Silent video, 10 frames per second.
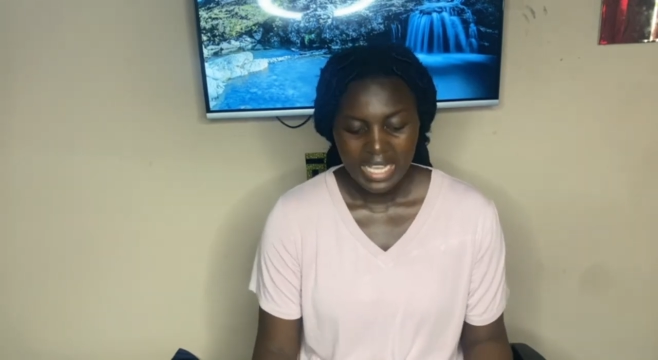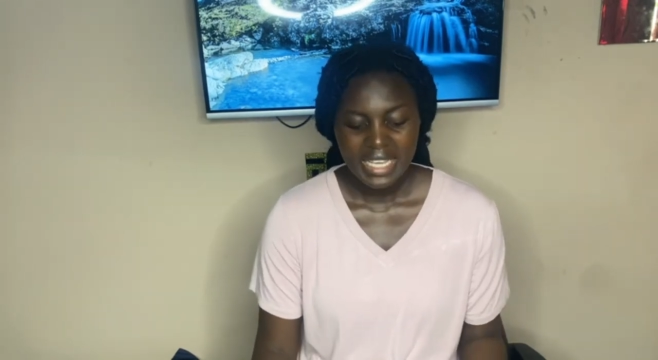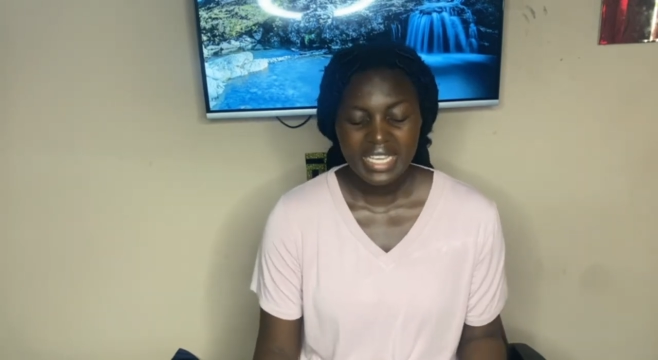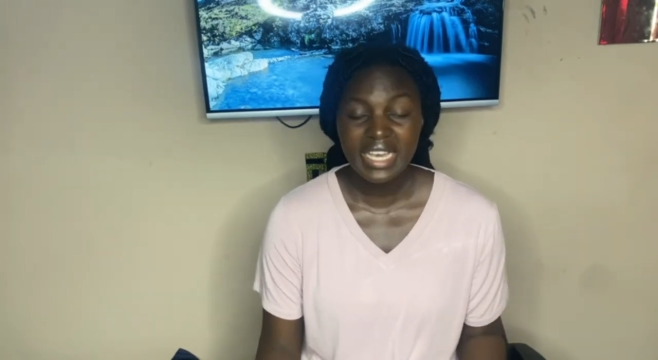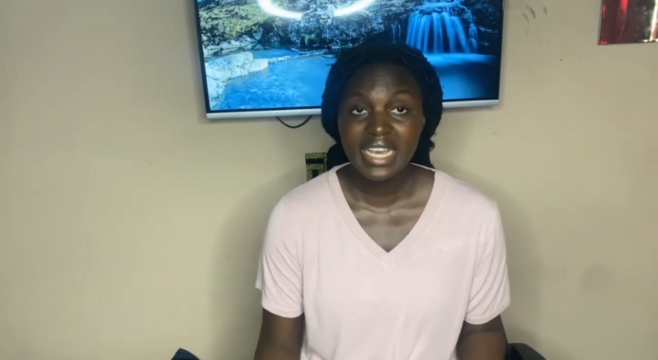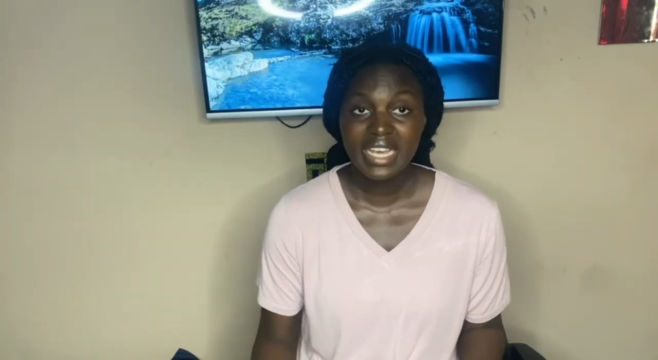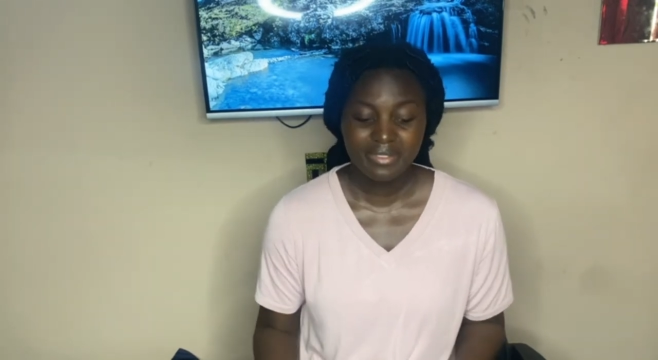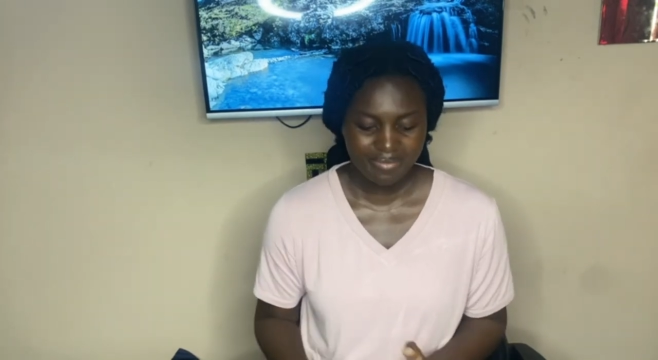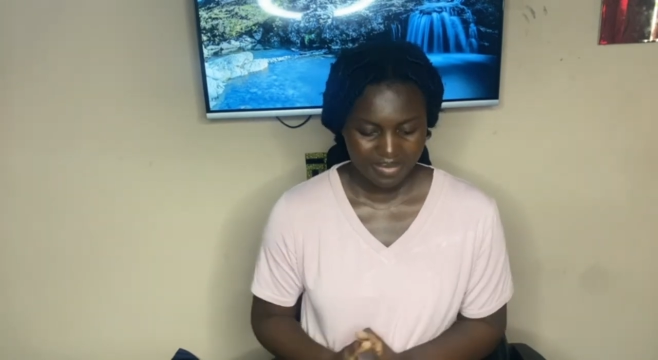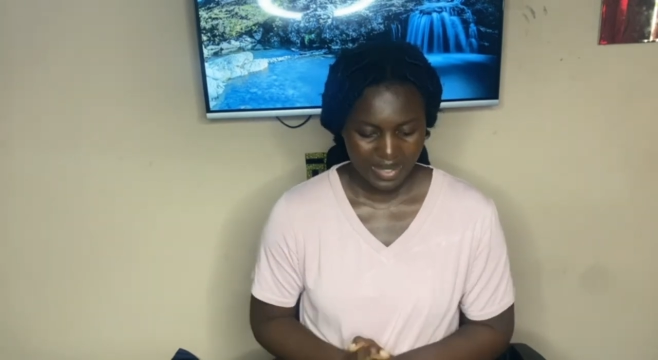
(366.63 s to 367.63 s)

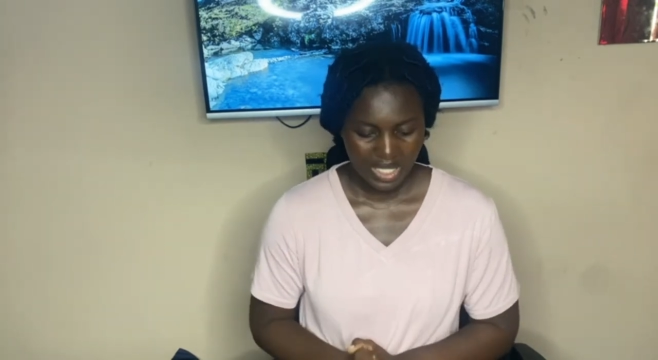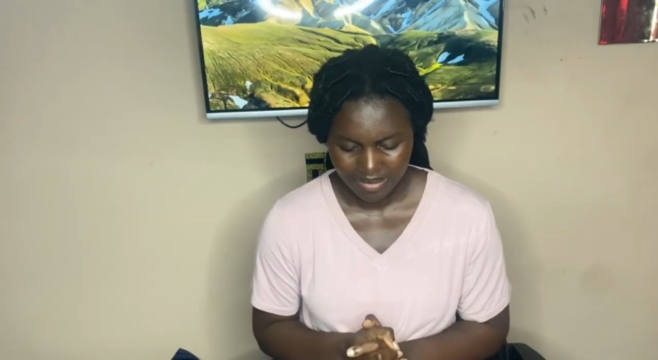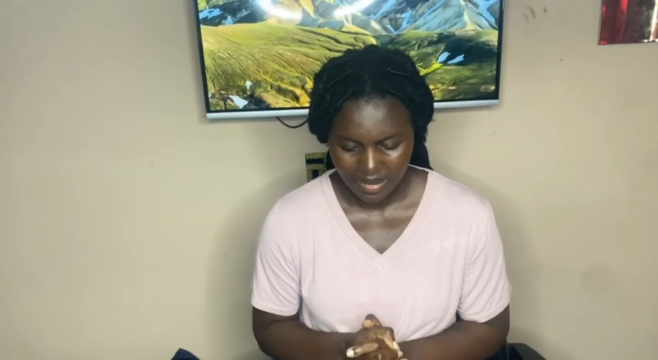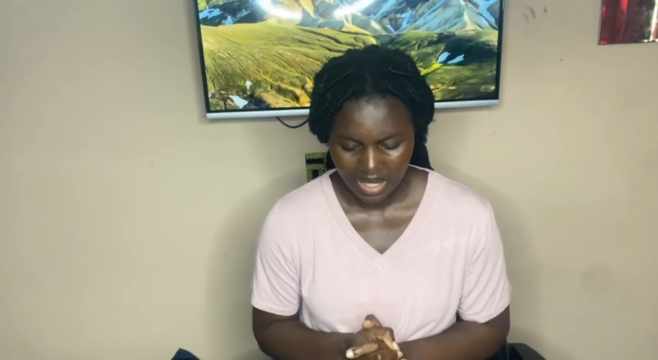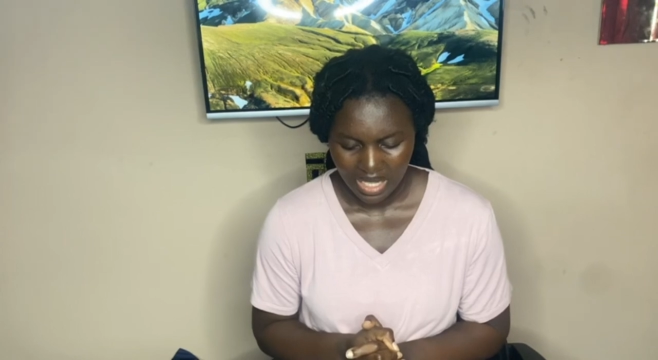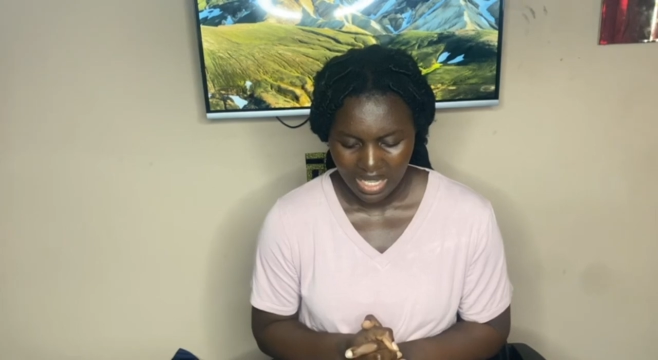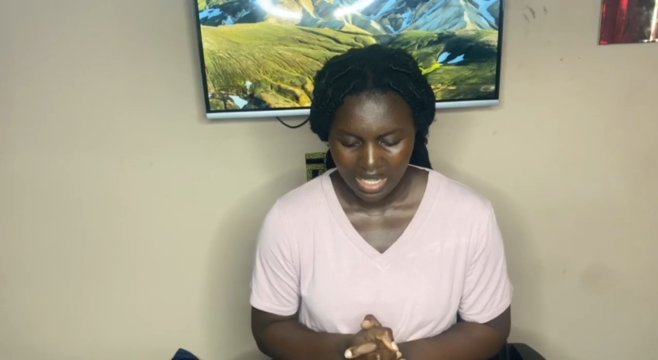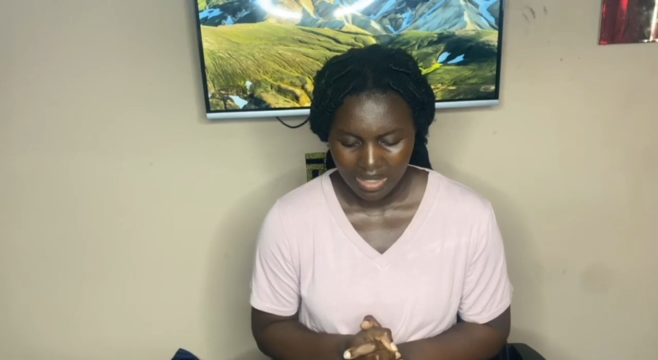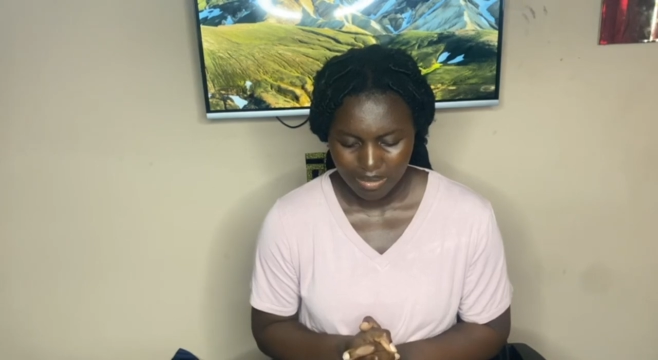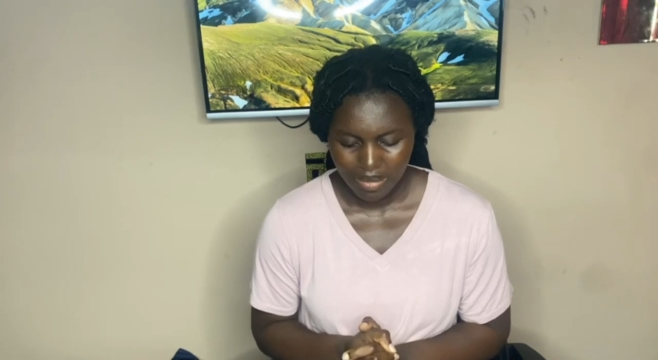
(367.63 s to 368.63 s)
Here,
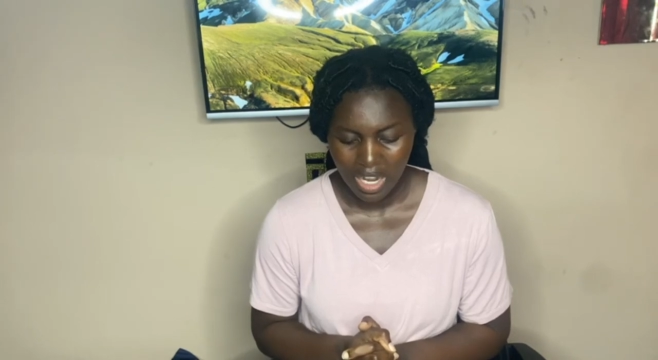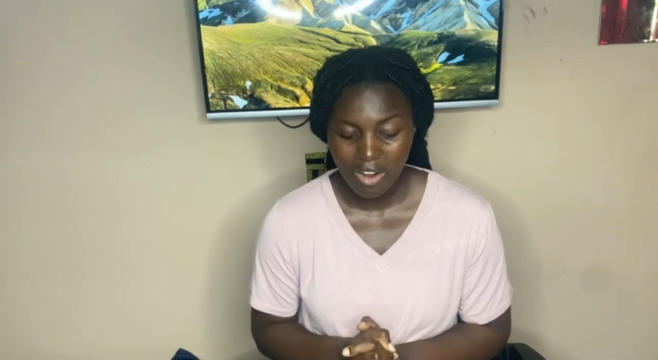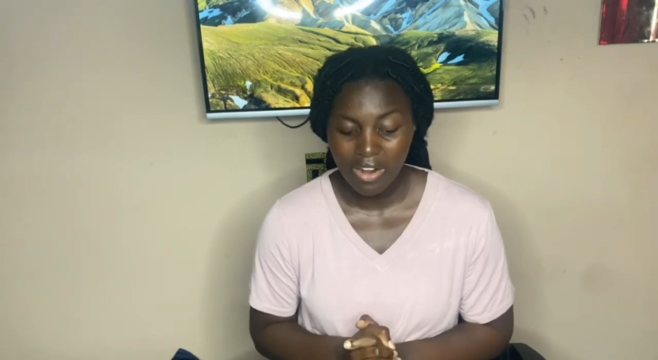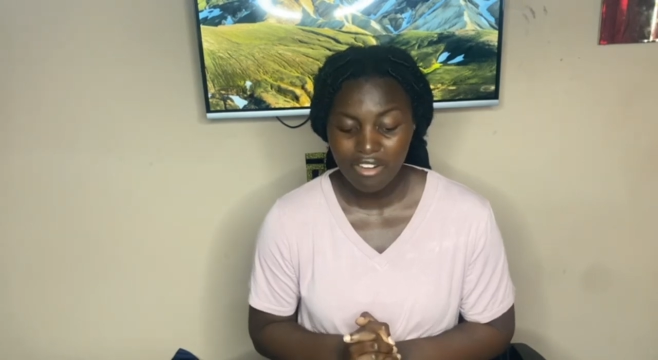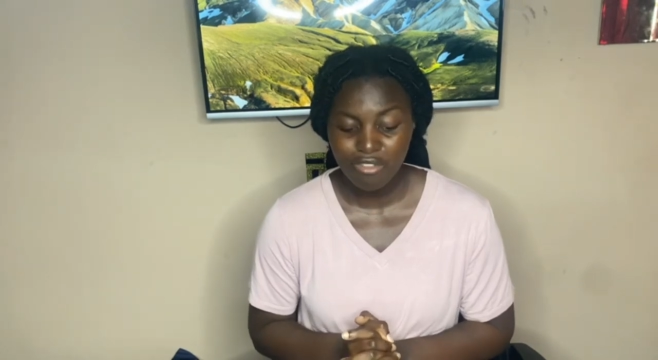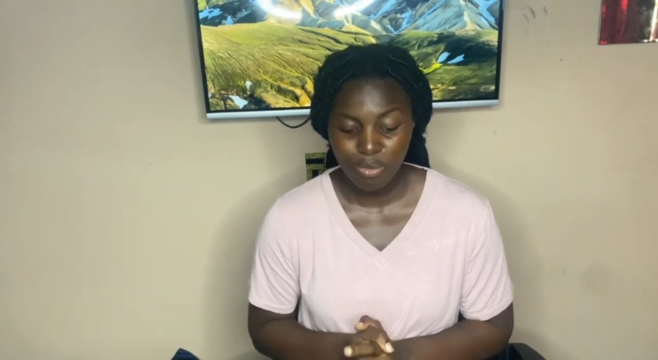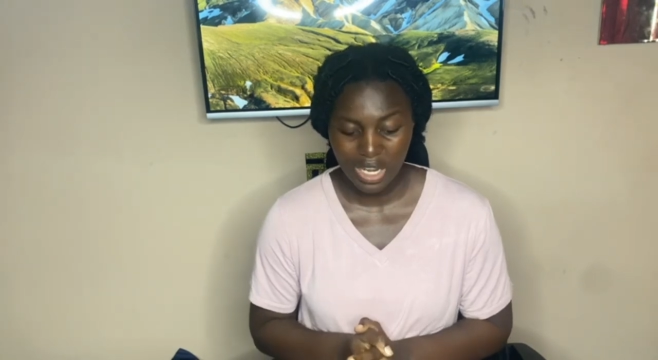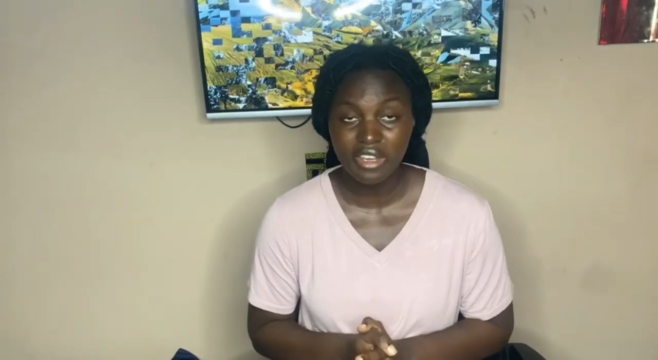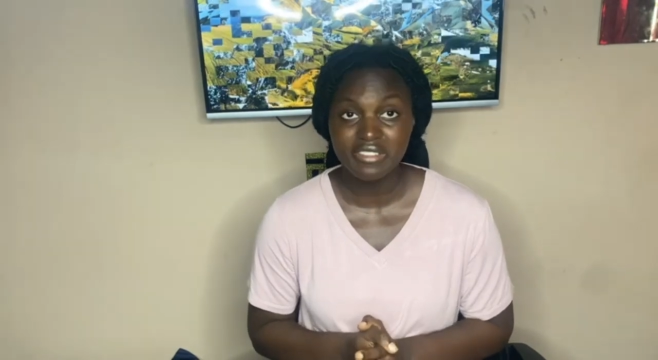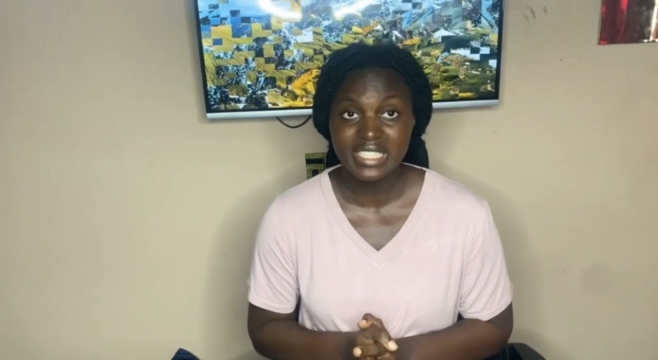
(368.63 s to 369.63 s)
paragraph
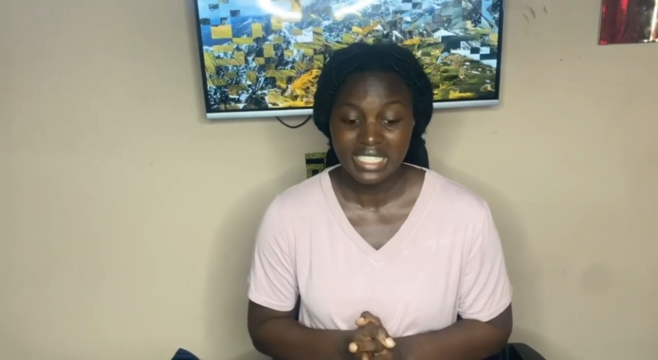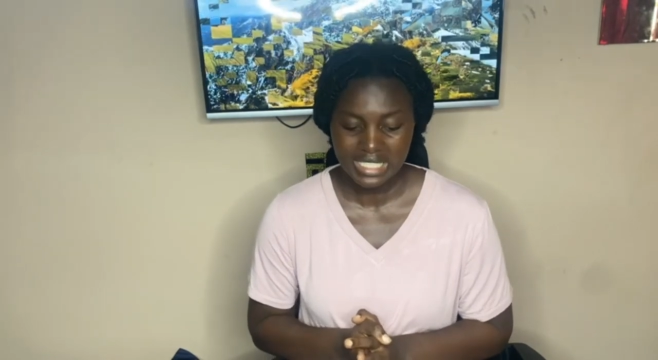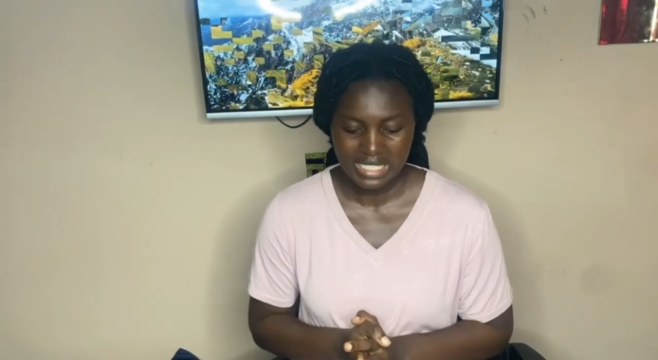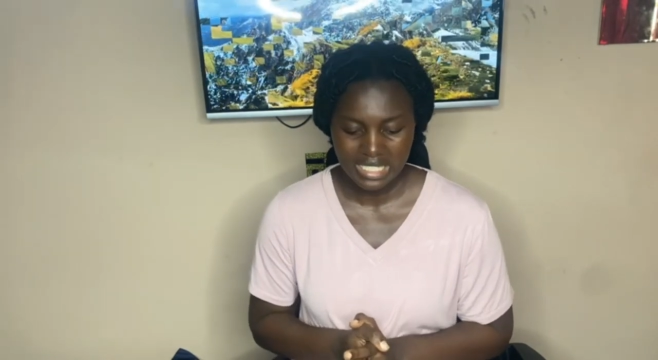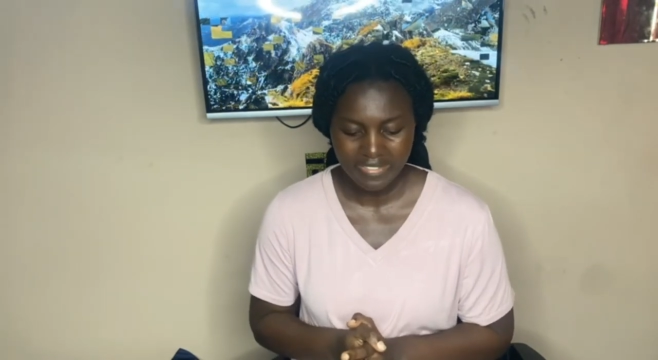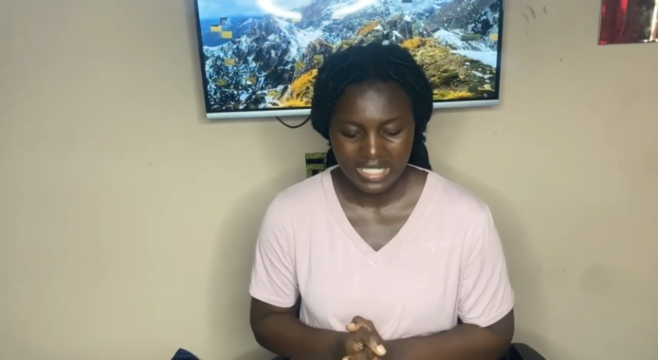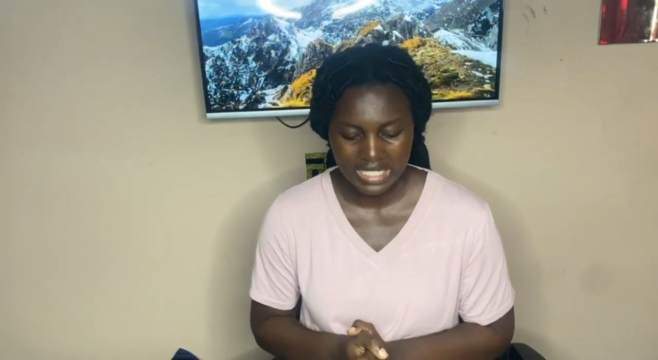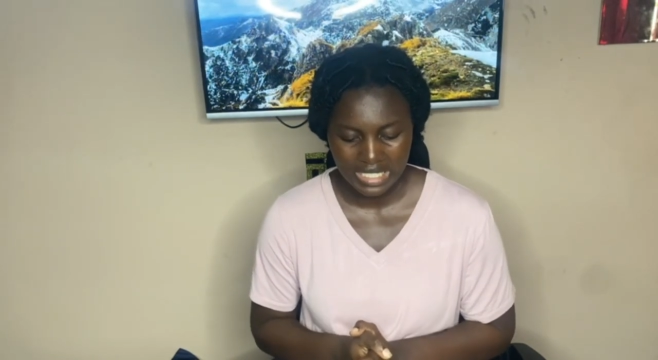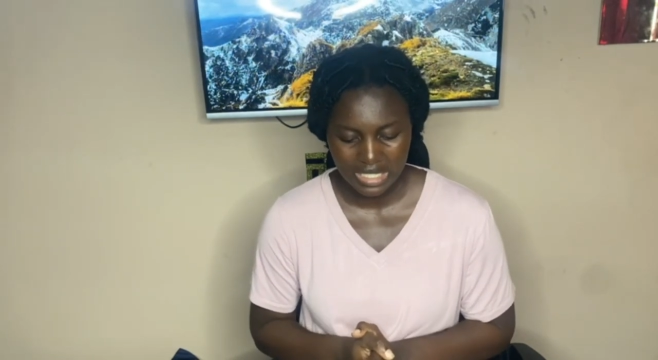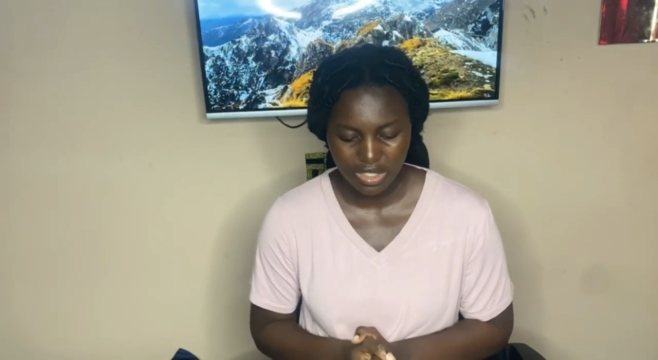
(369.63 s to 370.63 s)
1 of section
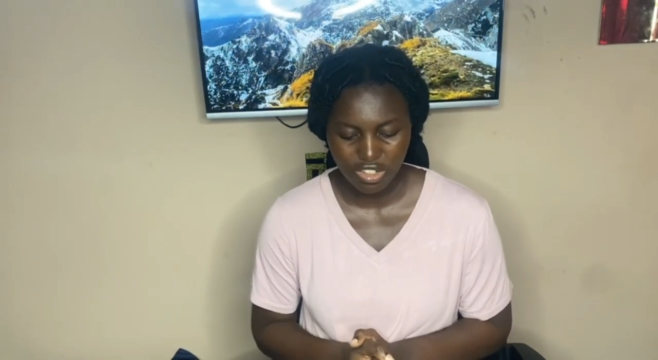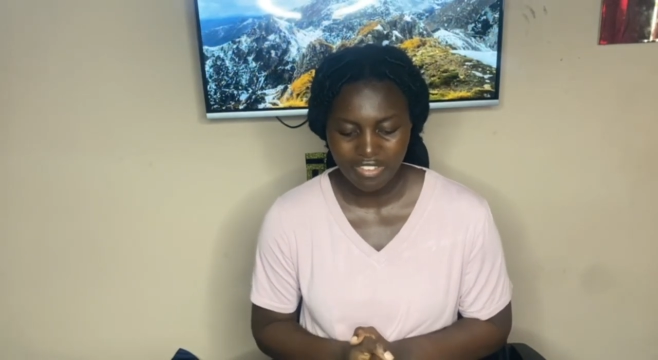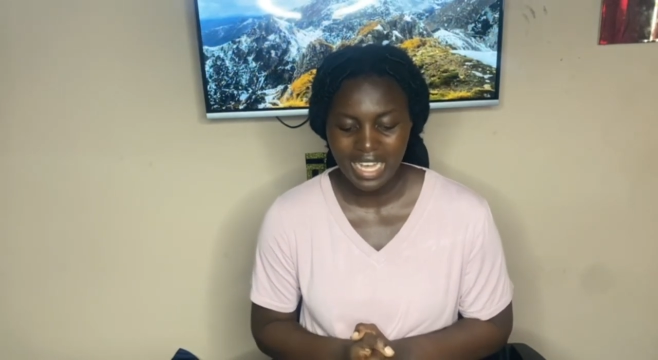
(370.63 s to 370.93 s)
17 of